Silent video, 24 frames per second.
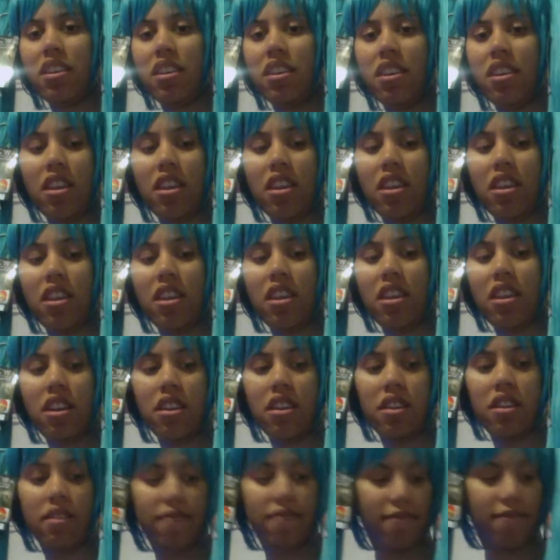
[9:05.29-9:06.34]
they,
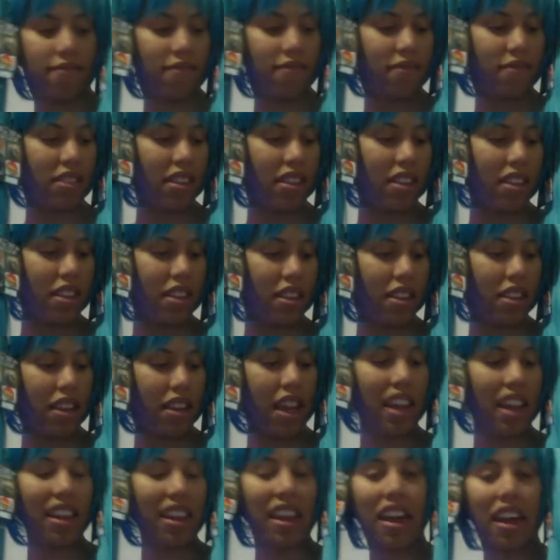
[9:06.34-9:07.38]

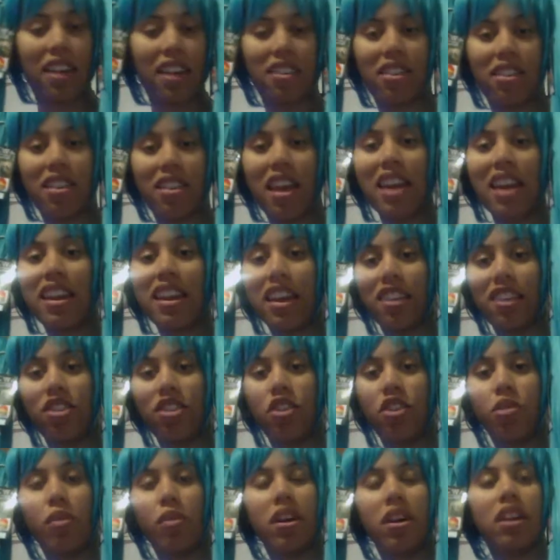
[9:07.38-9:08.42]
I like their
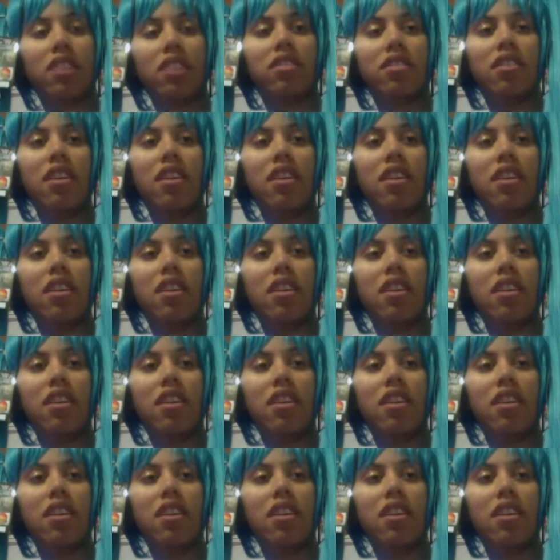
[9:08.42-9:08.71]
wigs.